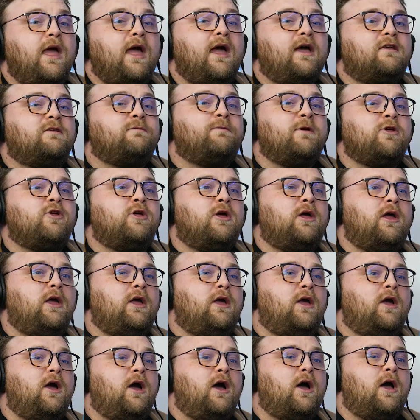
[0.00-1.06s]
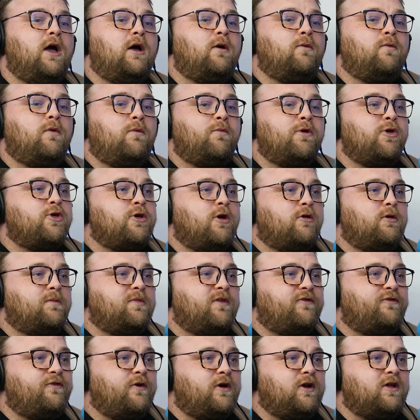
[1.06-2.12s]
yeah, especially when we showed
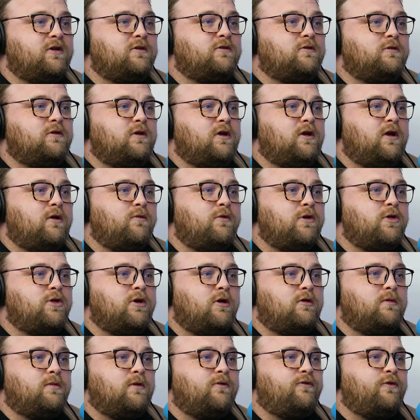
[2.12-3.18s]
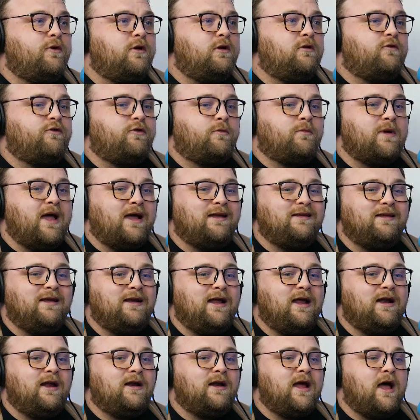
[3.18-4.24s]
him the footage. You know, we showed him the footage from
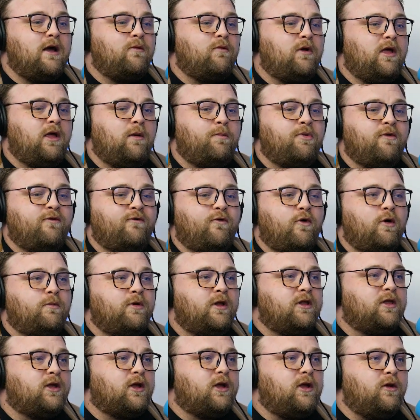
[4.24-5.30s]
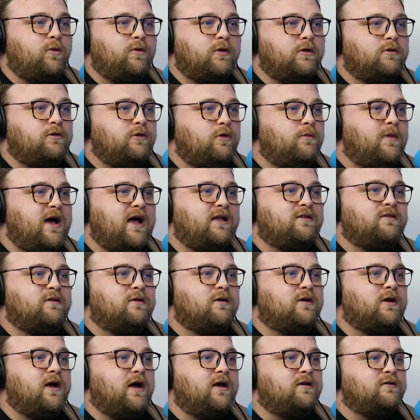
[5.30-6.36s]
1989 when he performed at the Q102
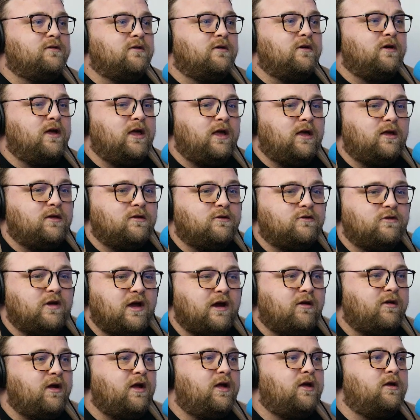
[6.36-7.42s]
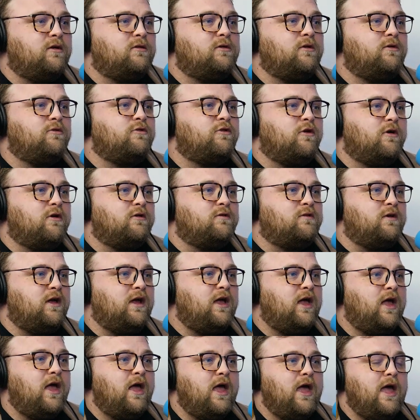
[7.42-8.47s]
Monster concert in Cherry Hill, New
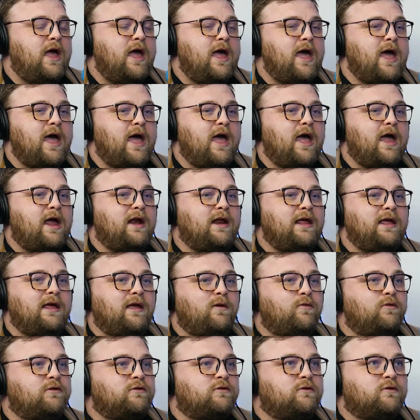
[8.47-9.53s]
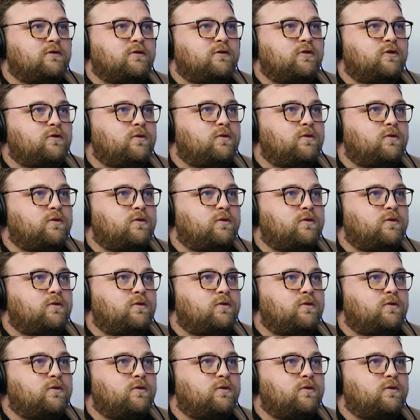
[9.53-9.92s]
Jersey, and he was